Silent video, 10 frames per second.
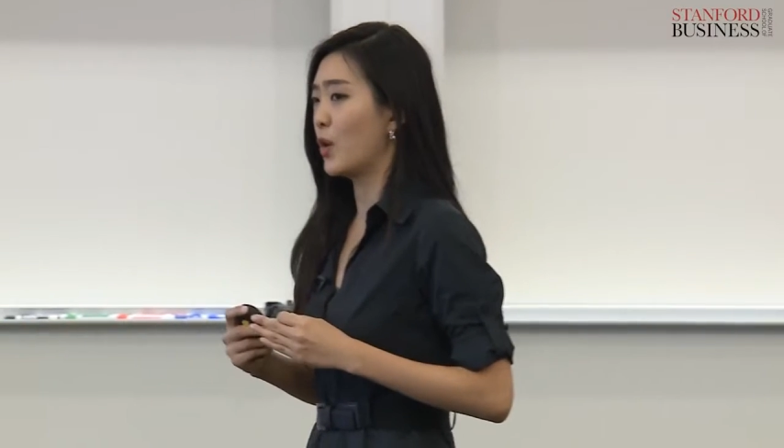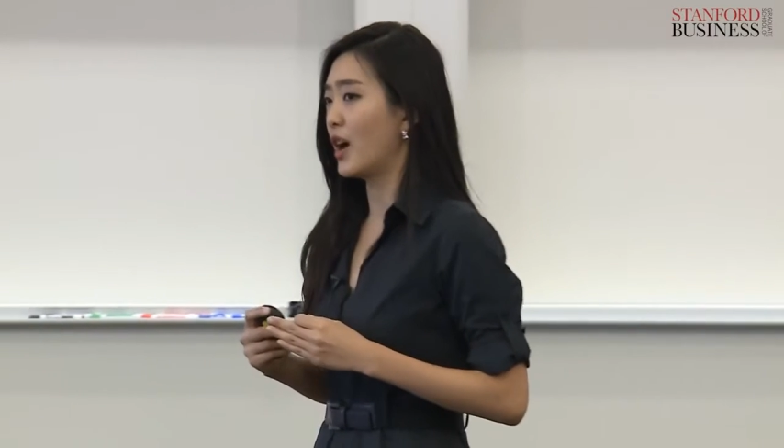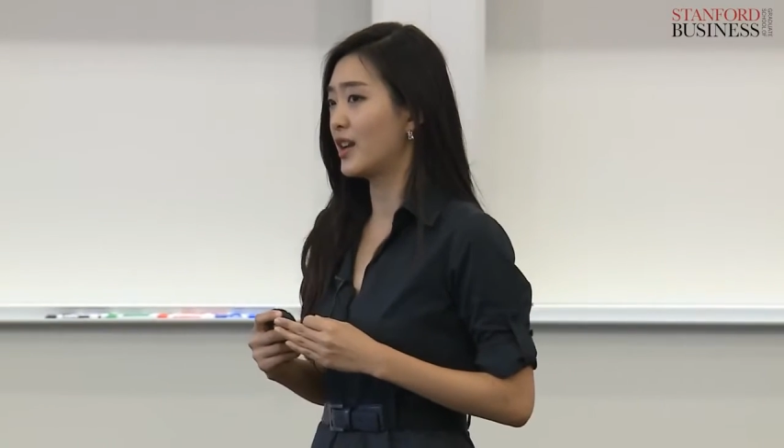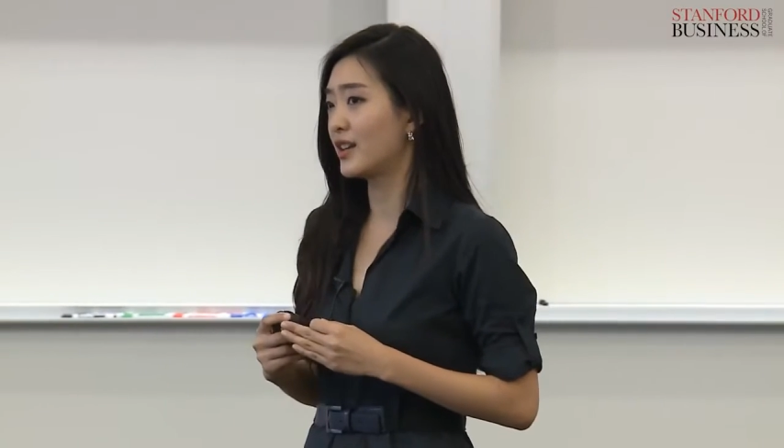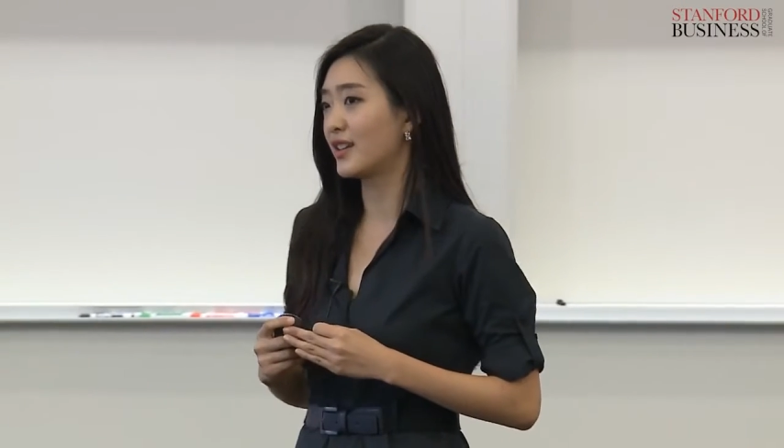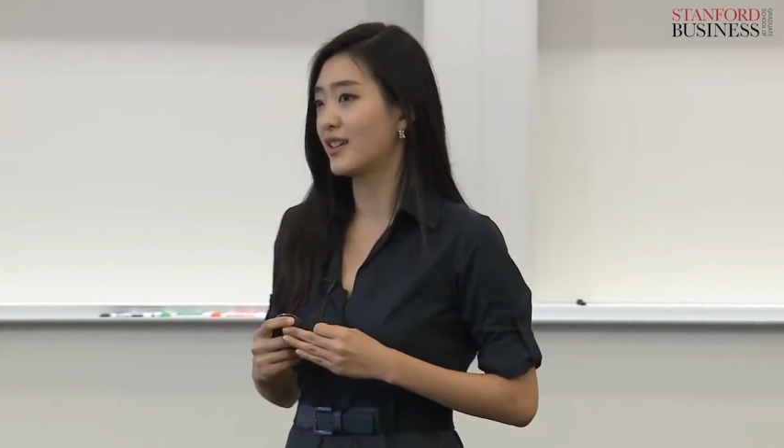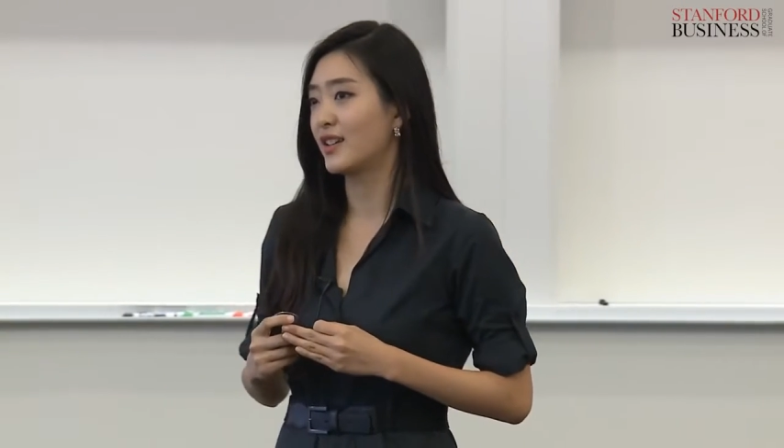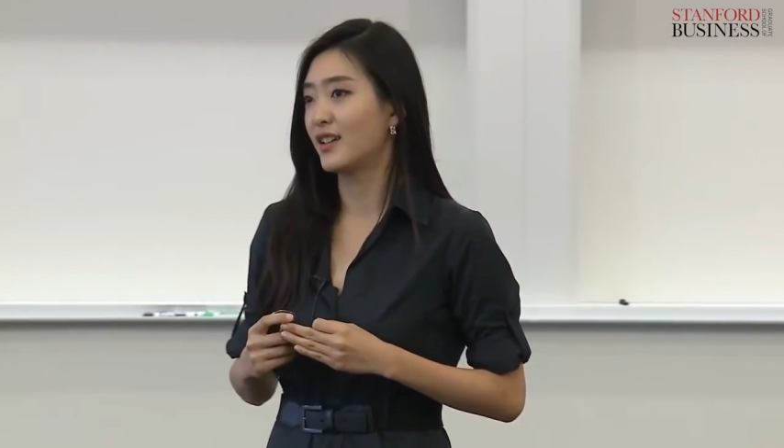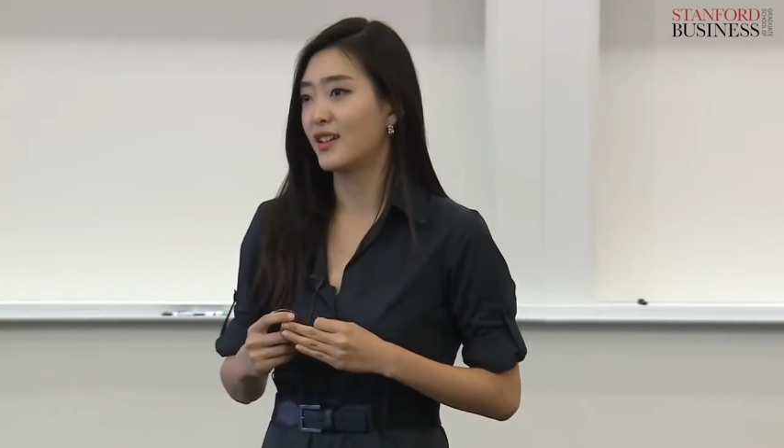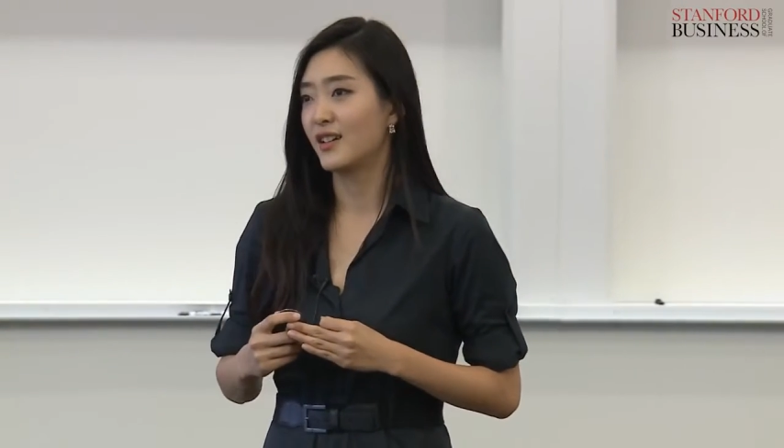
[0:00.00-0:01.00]
one
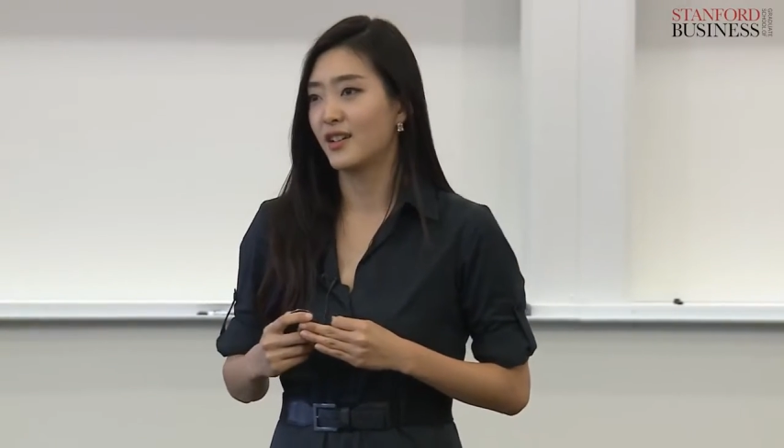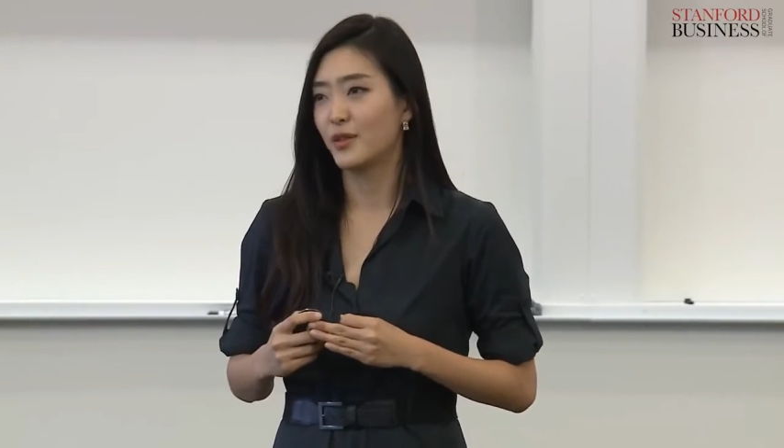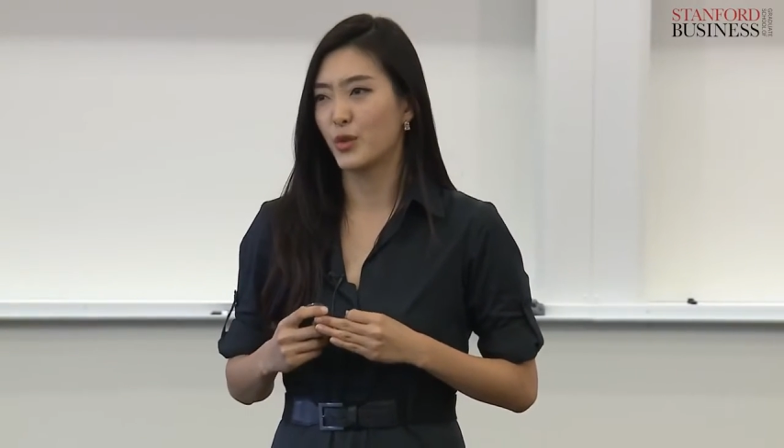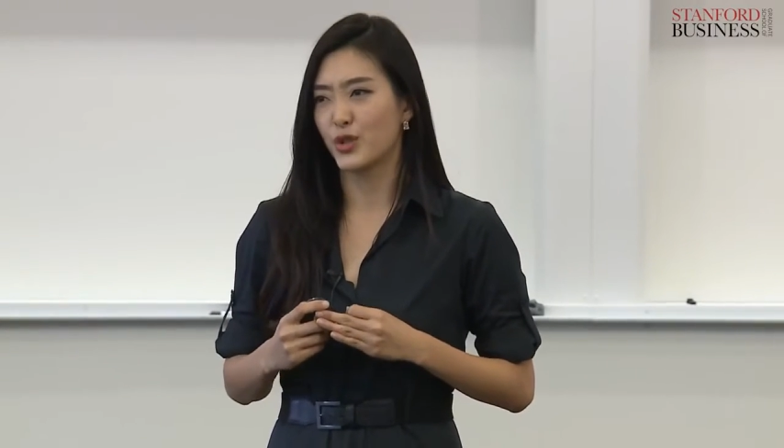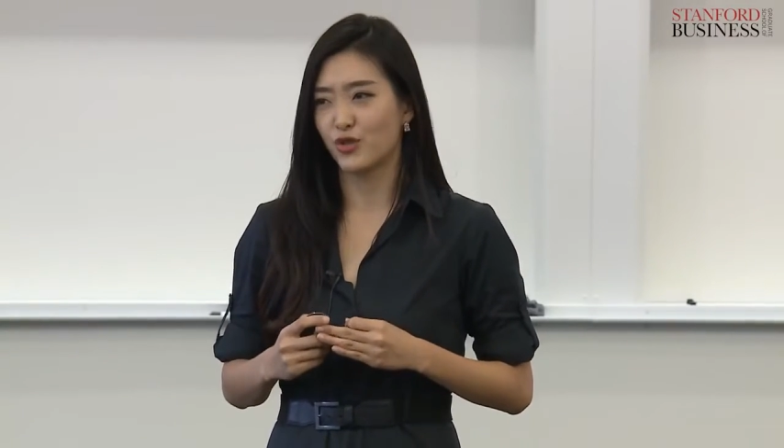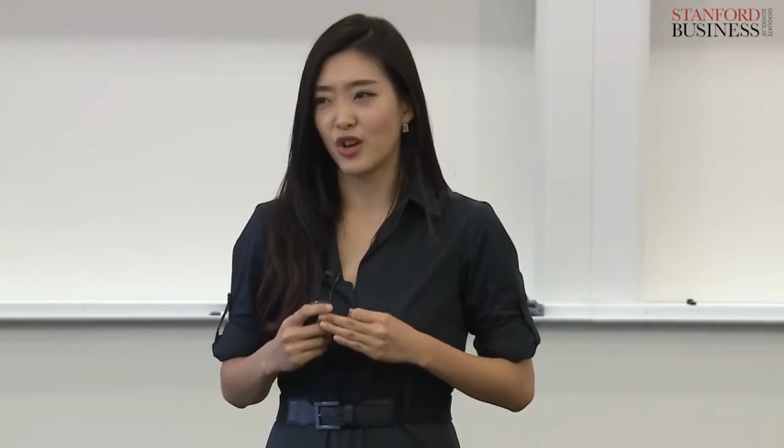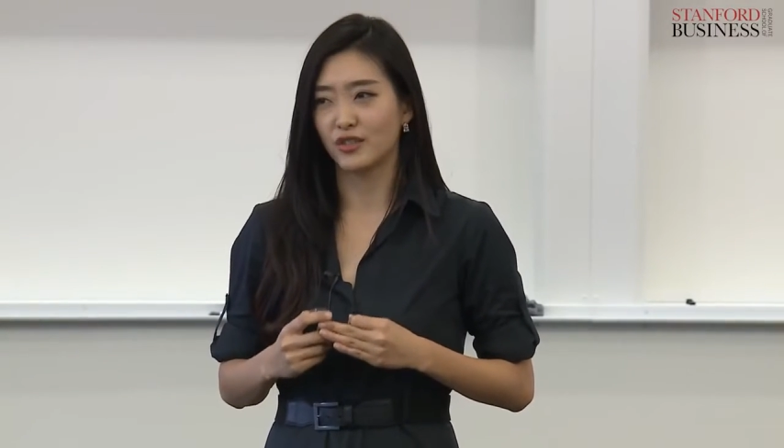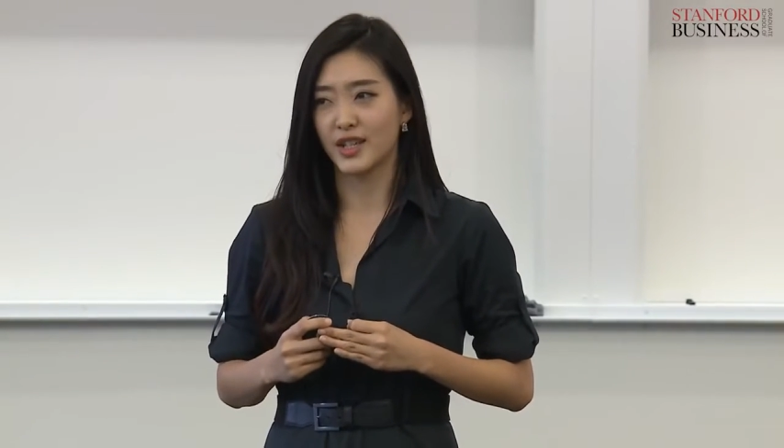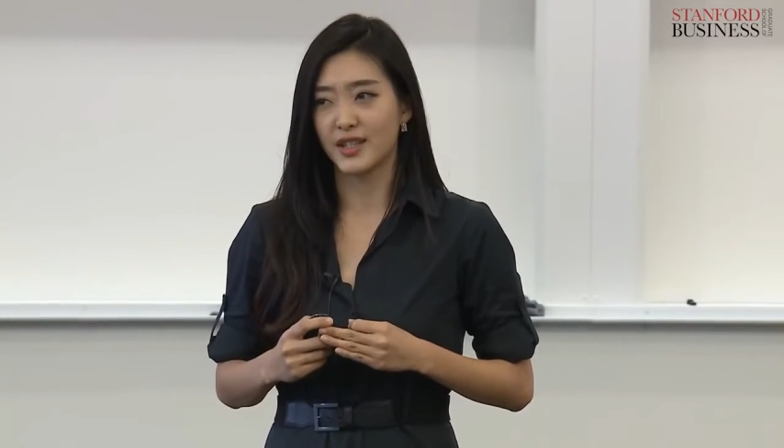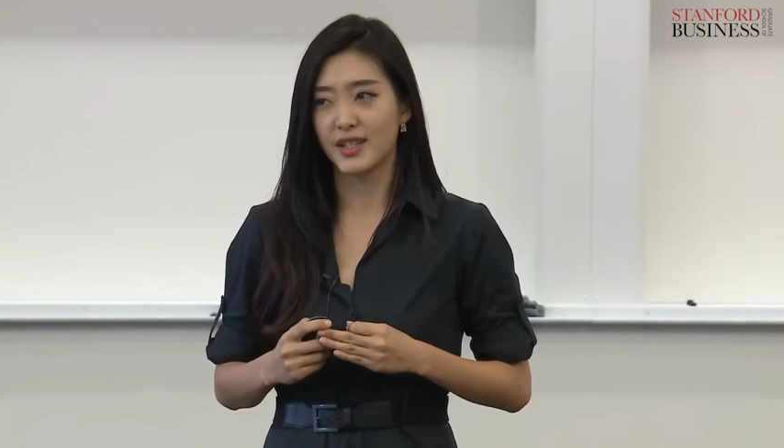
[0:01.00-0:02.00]
was
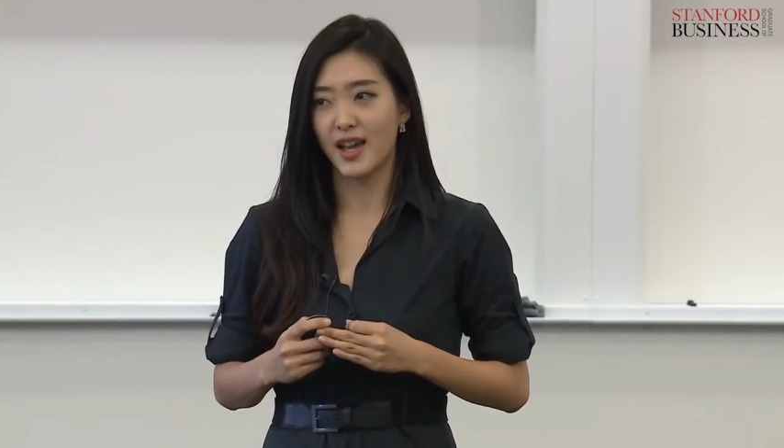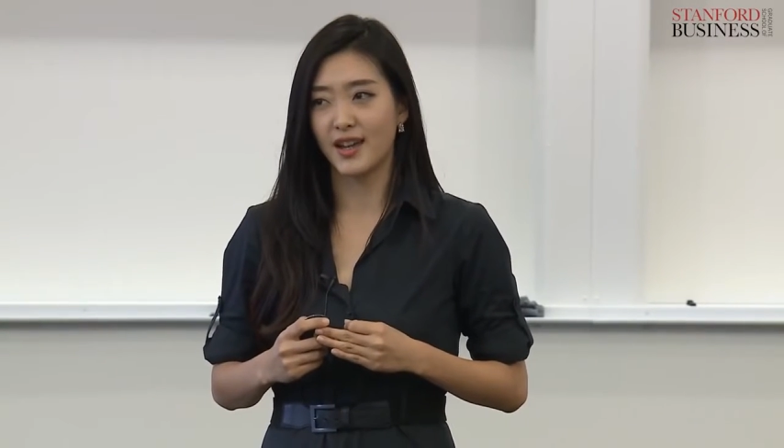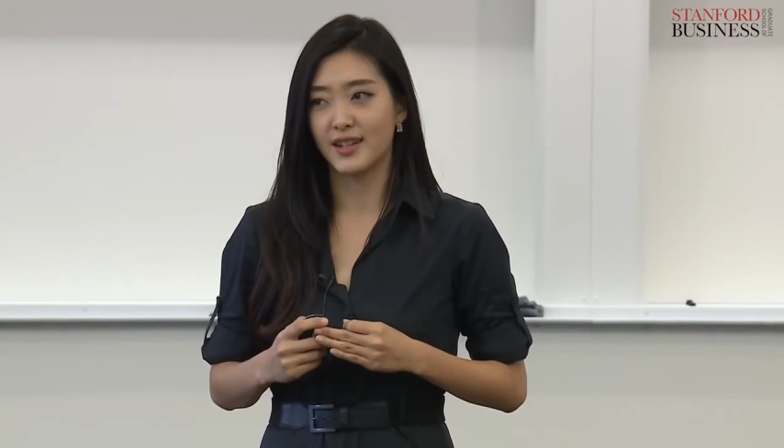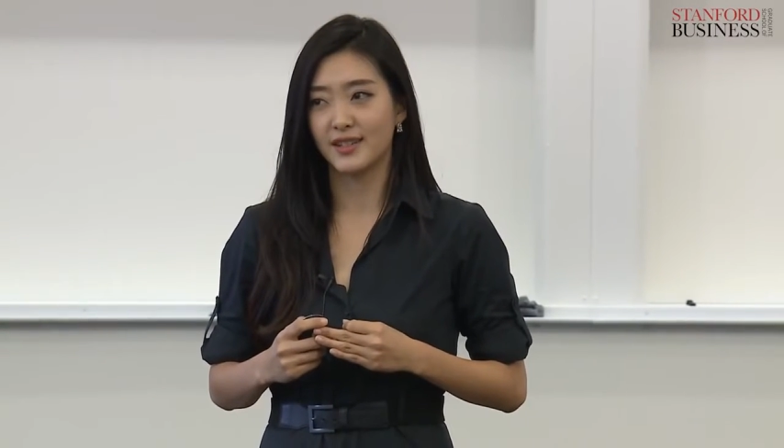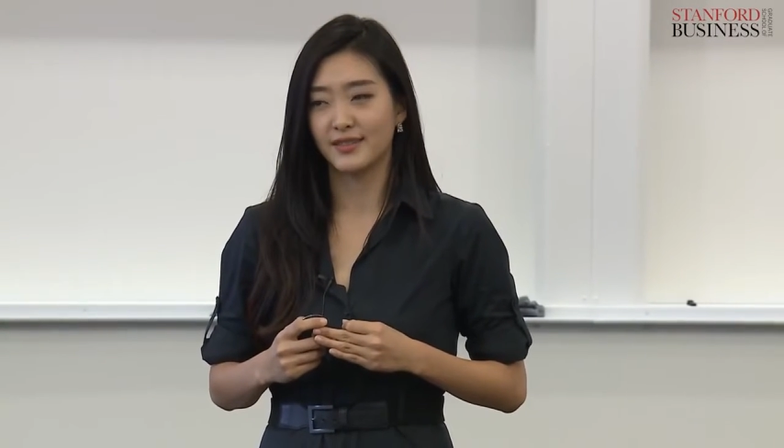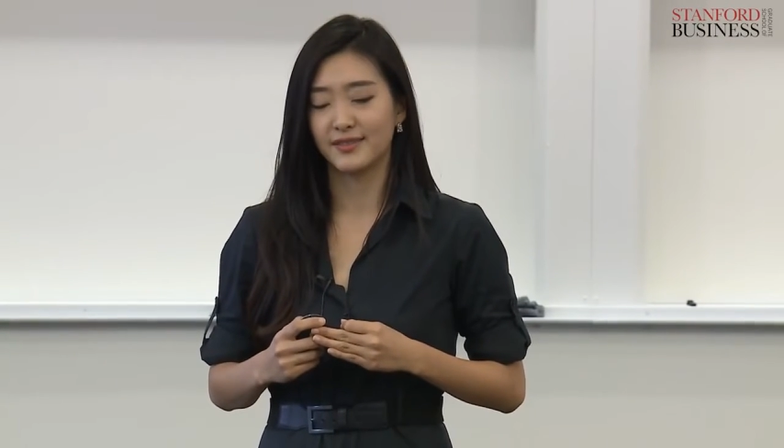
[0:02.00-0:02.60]
struggling inside.